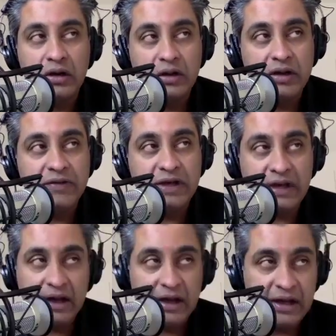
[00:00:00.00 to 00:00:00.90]
are
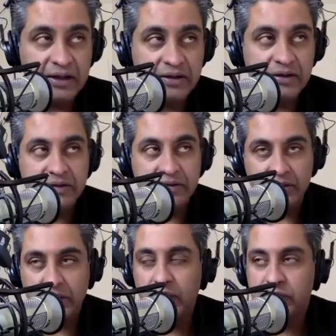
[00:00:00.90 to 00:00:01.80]
living on
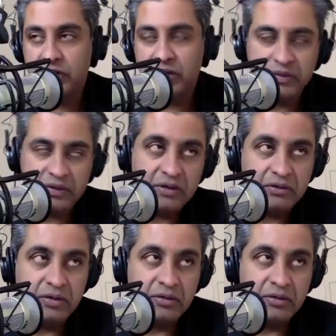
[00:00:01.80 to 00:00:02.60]
the loan, you don't you,